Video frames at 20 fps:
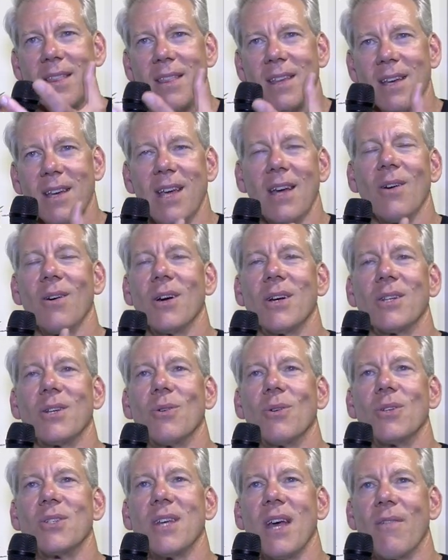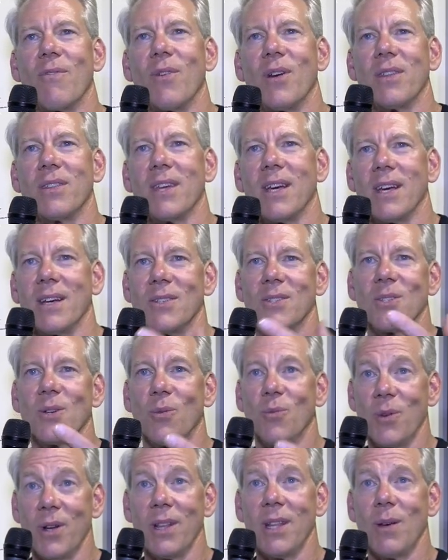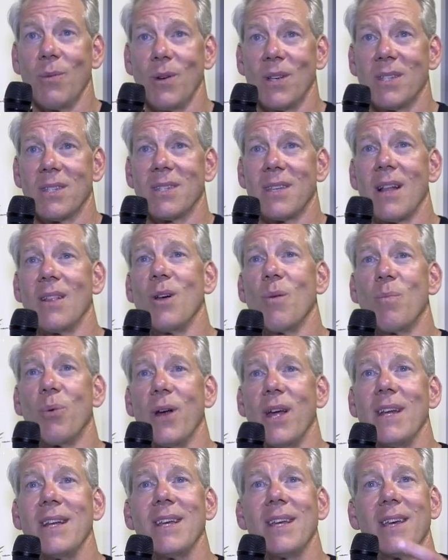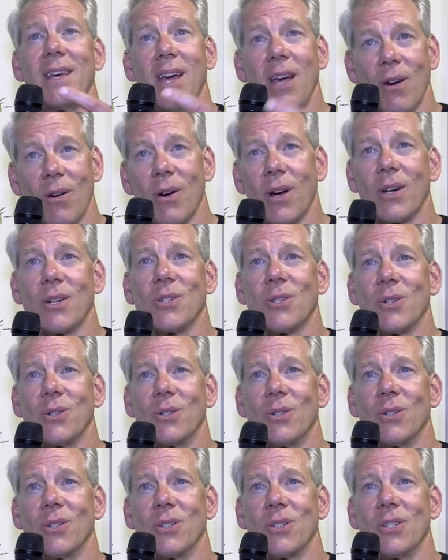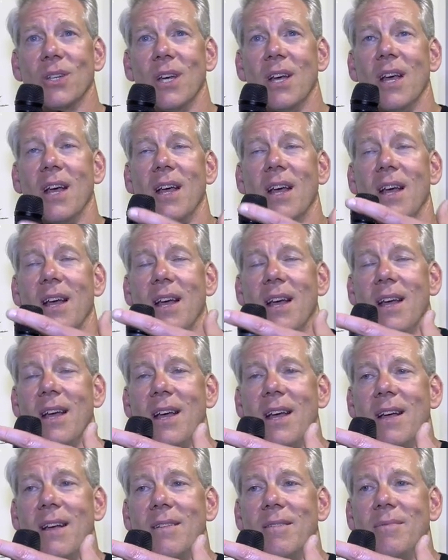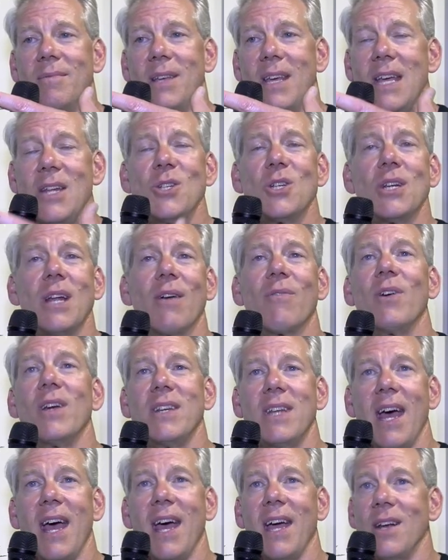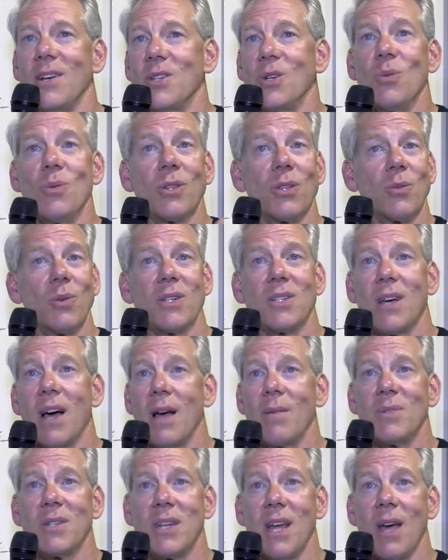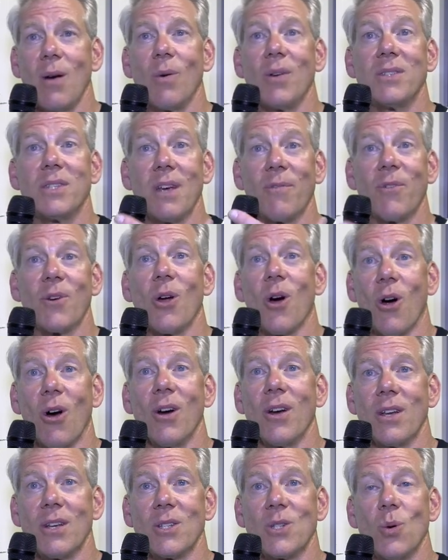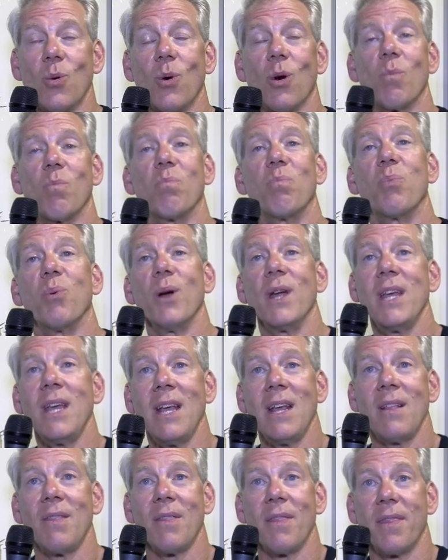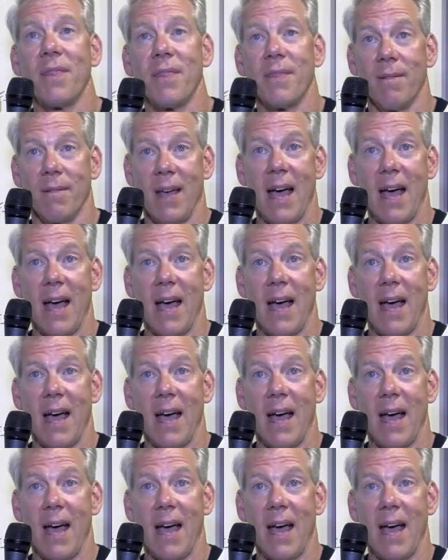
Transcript: the character is everything. And so really, we celebrate characters each and every day, two and three times a day, with different artists who are bringing